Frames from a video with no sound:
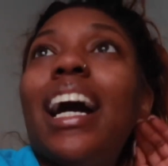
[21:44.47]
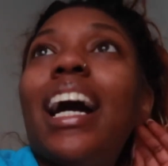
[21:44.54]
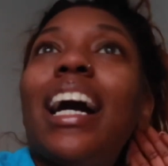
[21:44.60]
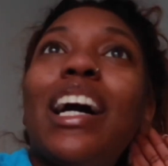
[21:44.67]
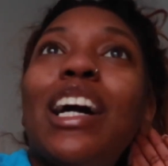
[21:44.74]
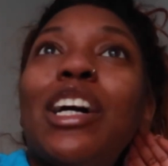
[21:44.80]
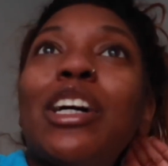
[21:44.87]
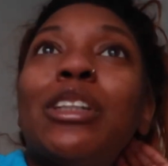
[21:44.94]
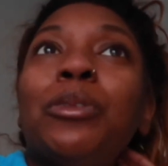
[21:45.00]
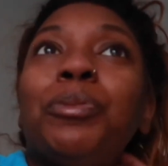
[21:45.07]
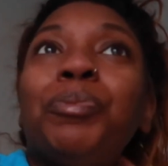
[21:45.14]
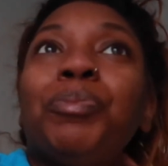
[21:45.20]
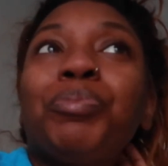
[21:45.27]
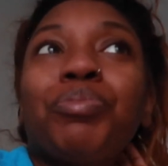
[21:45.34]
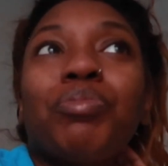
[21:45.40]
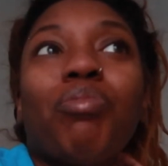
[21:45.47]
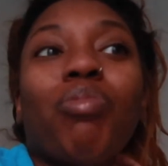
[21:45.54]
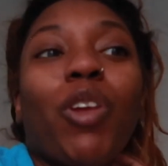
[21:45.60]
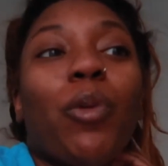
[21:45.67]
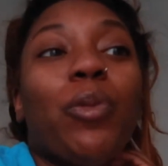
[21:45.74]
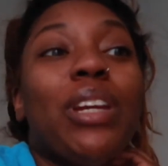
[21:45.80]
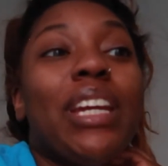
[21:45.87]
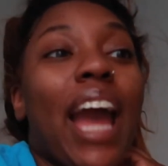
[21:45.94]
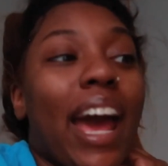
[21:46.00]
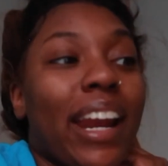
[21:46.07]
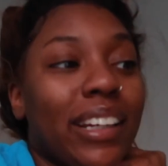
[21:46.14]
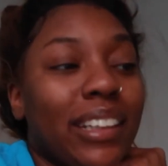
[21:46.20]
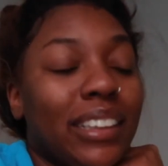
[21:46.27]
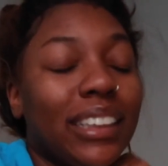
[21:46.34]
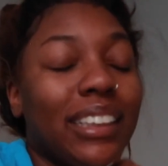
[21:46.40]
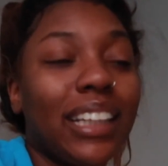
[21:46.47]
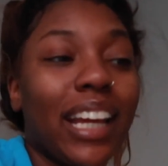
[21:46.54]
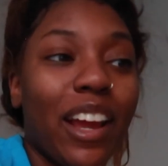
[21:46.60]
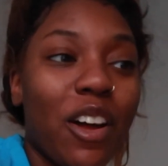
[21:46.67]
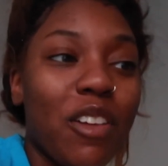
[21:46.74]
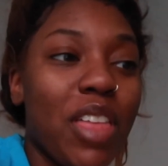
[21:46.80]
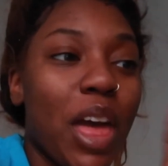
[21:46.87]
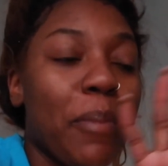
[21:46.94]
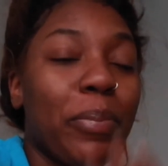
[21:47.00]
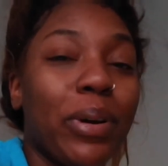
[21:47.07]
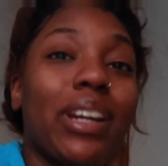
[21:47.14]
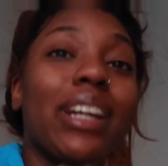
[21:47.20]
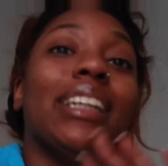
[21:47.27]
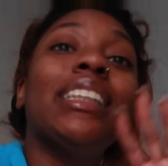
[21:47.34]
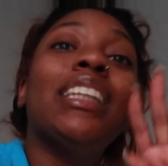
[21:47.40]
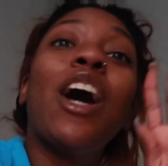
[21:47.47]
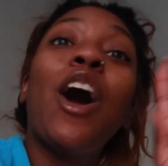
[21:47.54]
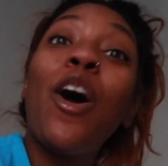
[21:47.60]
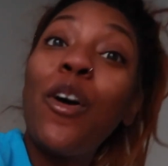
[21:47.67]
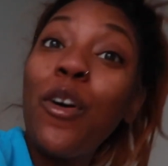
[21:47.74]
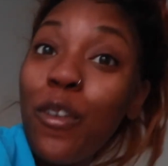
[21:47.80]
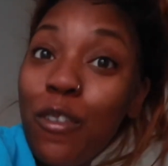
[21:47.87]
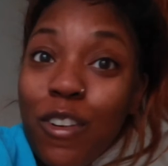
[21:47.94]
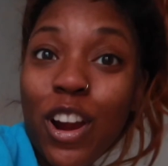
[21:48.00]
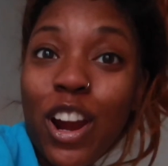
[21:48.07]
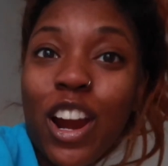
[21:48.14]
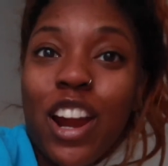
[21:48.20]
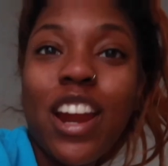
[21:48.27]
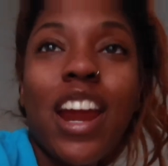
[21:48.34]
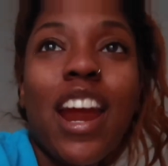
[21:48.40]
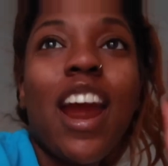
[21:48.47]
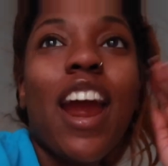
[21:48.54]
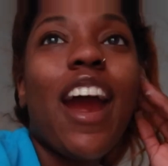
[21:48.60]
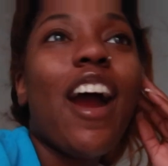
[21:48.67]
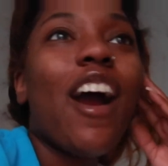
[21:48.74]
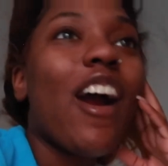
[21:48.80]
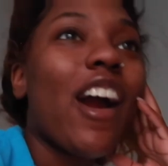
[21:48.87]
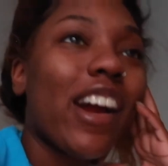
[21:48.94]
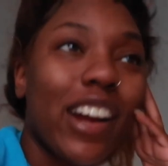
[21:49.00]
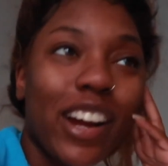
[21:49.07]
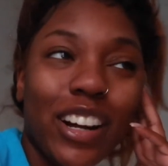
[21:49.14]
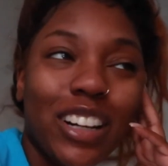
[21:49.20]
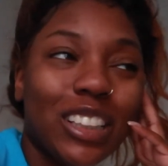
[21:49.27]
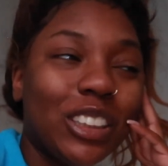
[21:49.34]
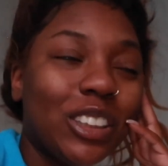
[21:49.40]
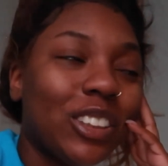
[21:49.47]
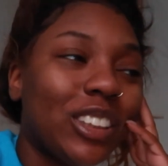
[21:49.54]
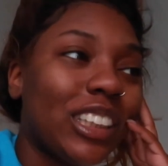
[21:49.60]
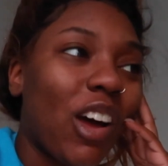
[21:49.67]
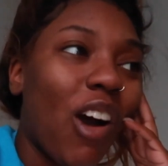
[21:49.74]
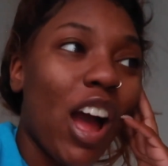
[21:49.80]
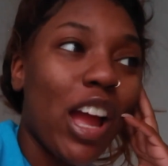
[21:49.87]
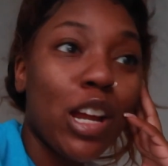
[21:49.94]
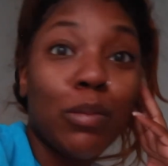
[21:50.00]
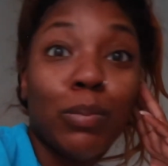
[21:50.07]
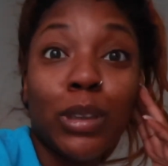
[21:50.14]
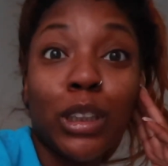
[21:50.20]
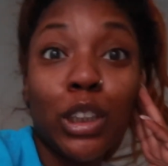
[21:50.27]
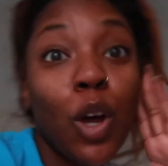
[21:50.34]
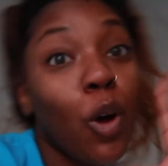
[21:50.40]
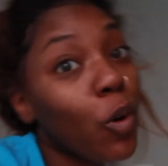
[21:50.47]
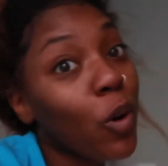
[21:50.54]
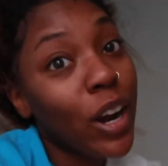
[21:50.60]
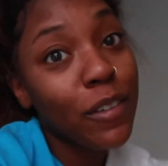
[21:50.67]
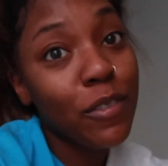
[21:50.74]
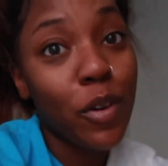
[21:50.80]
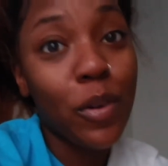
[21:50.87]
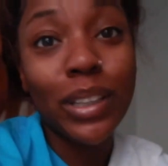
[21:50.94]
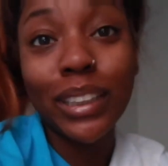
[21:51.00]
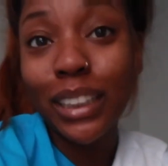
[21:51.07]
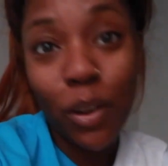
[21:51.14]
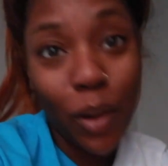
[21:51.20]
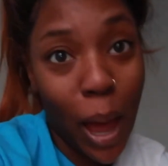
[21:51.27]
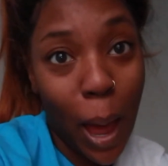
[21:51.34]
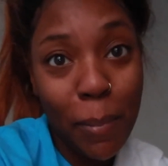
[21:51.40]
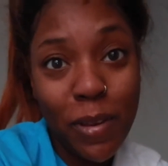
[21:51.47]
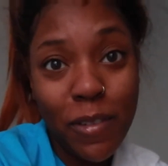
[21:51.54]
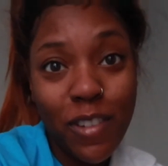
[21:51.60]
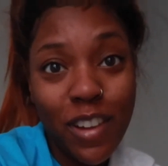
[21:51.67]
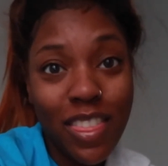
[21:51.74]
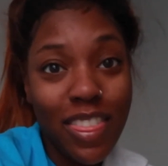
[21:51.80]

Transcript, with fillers: Um, we got a sale that put us over our goals. So I am so grateful and so happy for